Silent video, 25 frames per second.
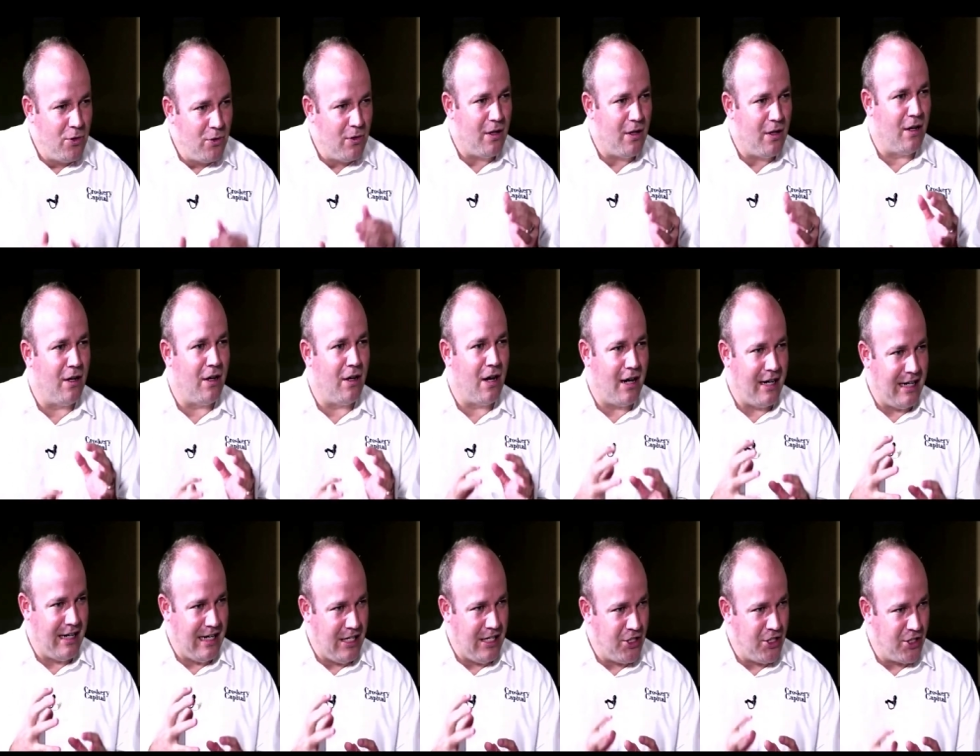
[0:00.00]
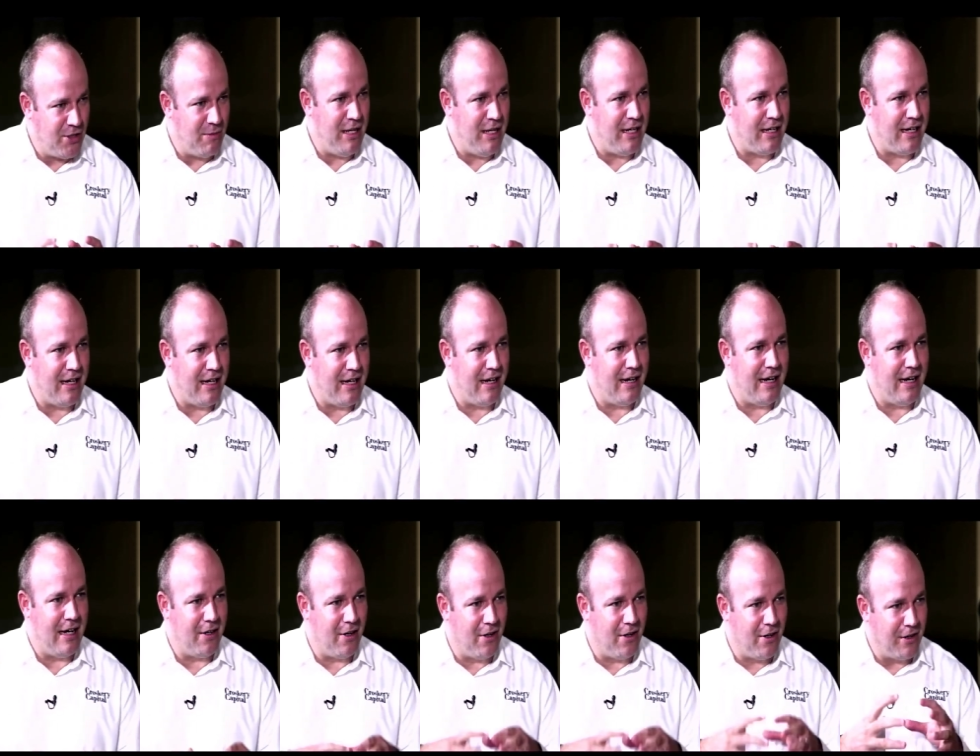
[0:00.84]
do a lot in Jamaica yet,
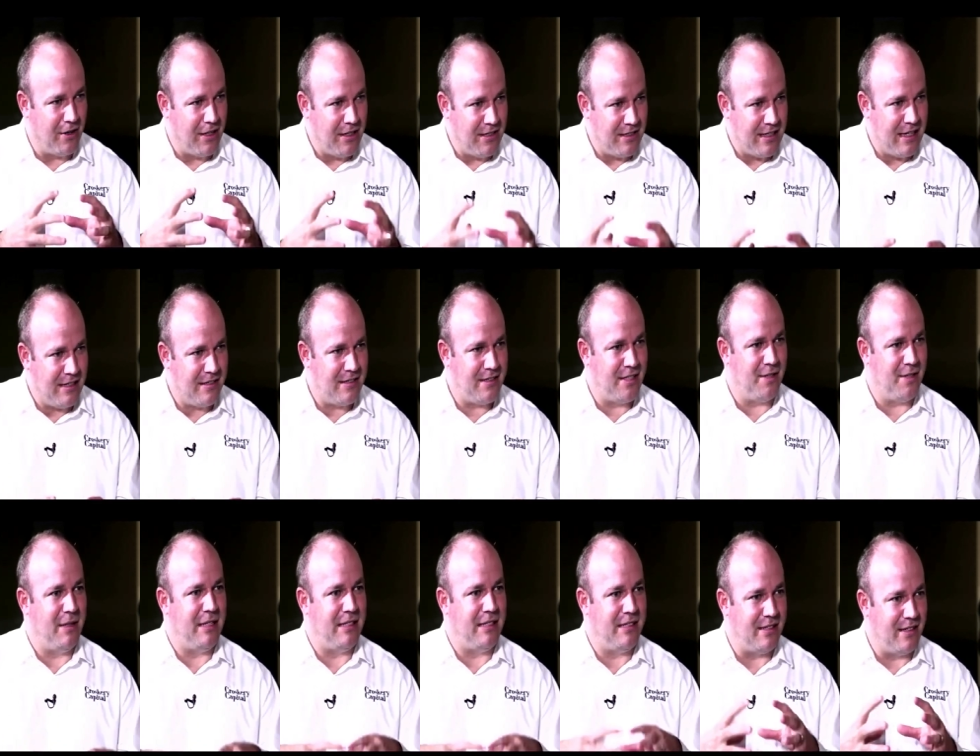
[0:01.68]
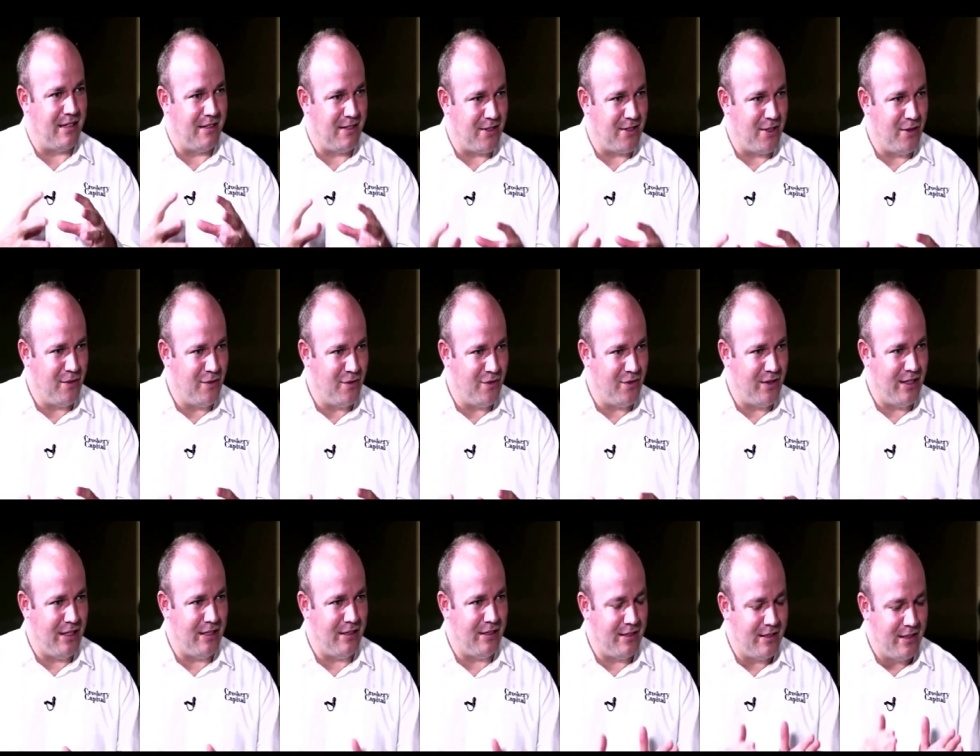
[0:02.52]
like earnings estimates and stuff,
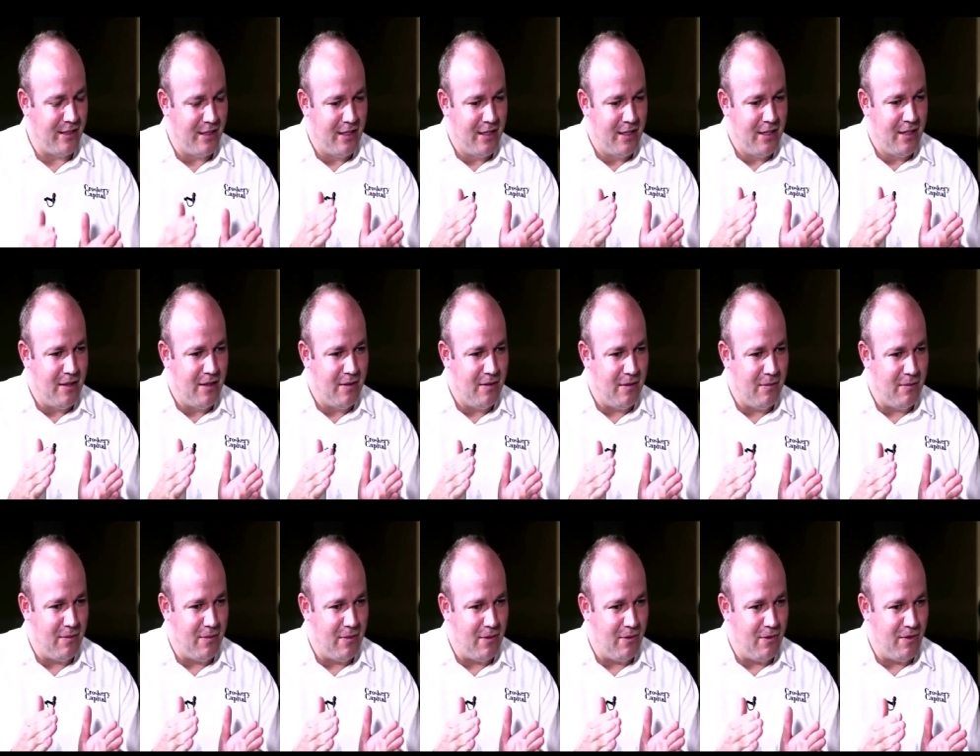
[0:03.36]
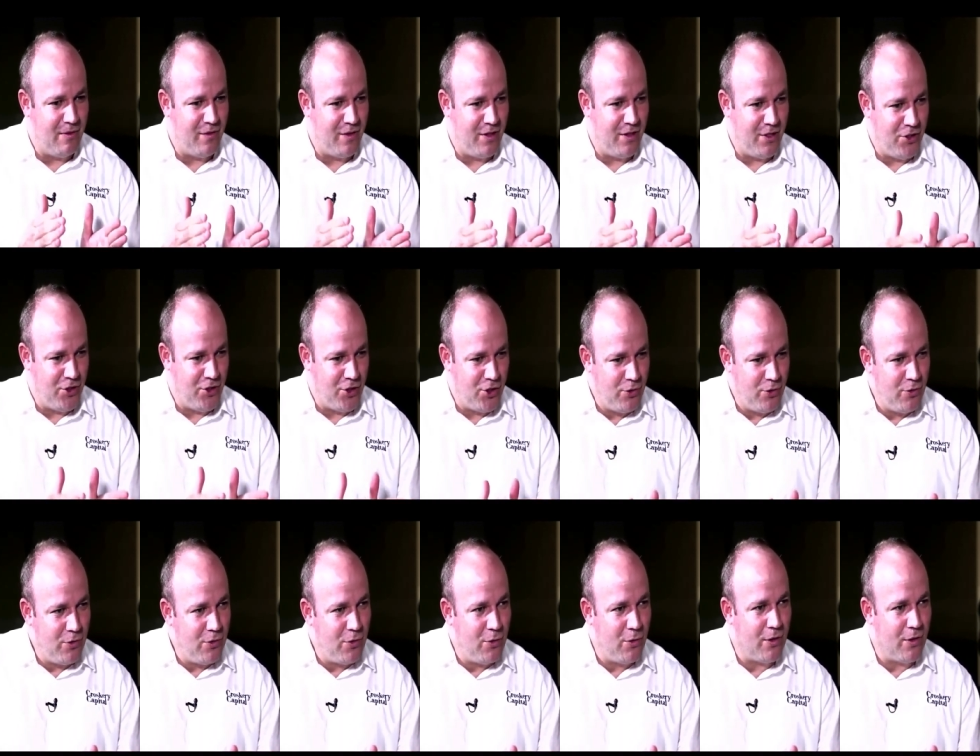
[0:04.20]
is for the
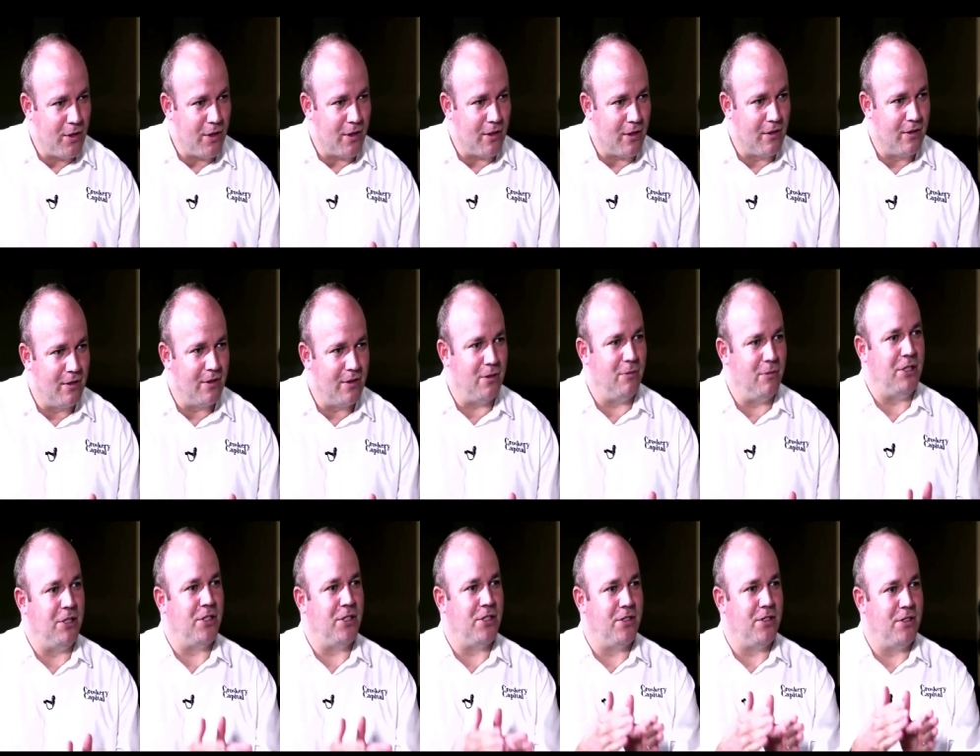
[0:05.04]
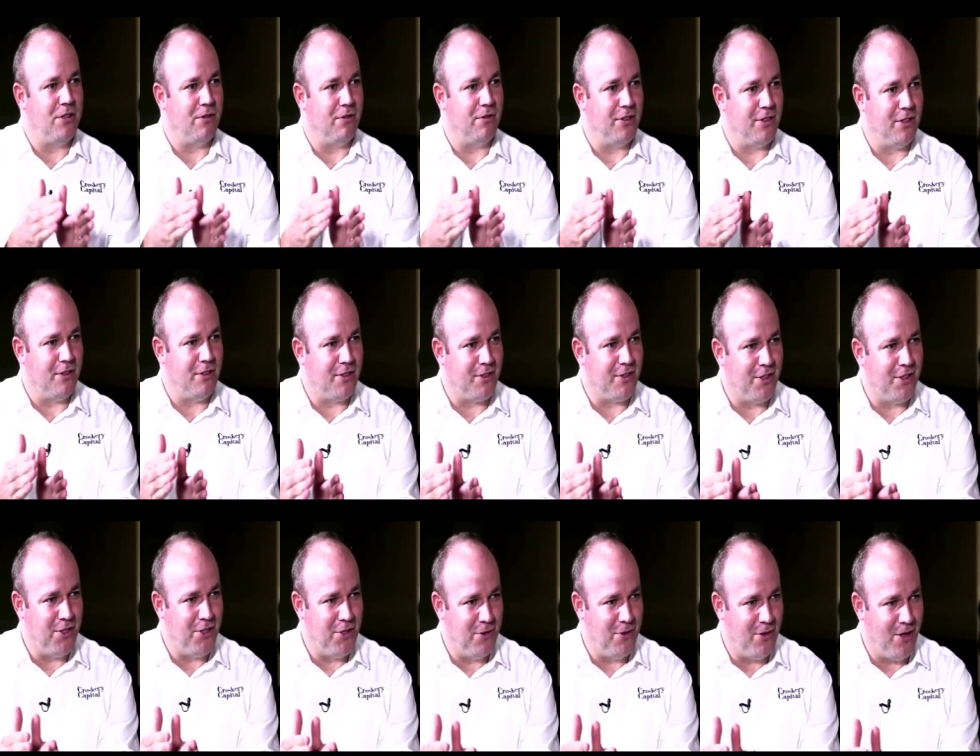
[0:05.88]
June quarter, which the results are
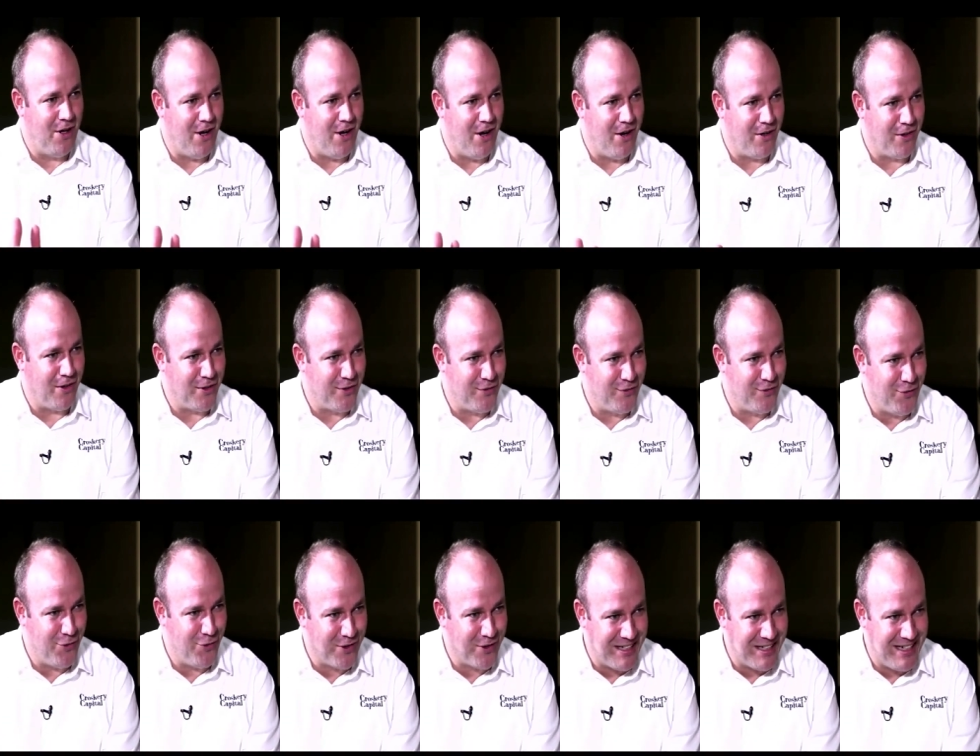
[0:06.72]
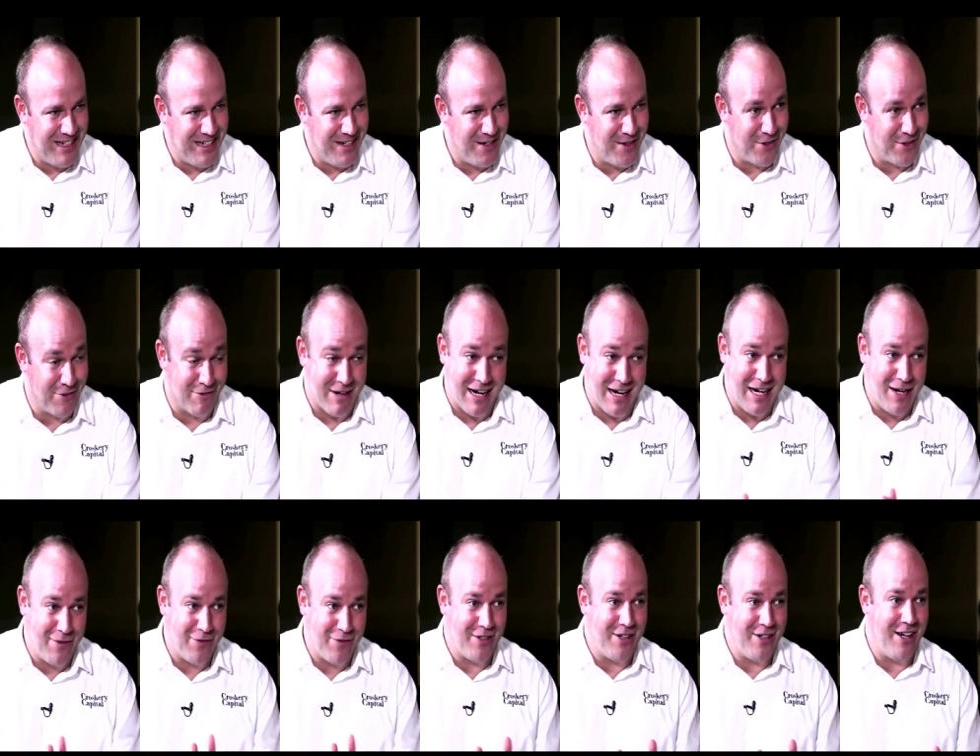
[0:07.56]
due August 14th, right
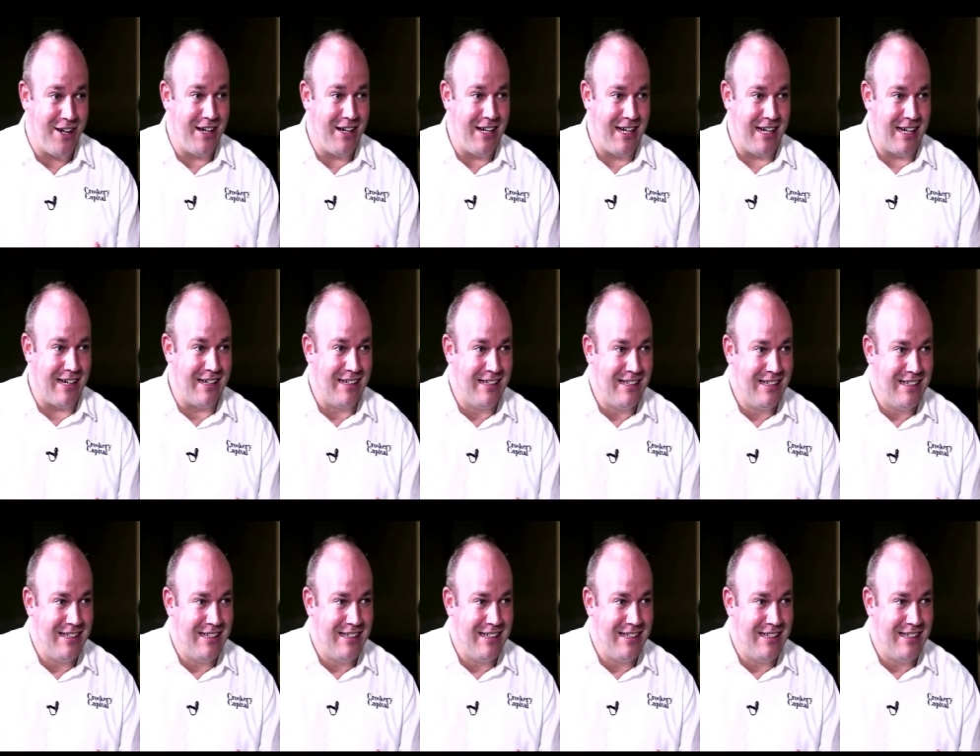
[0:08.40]
after the holiday,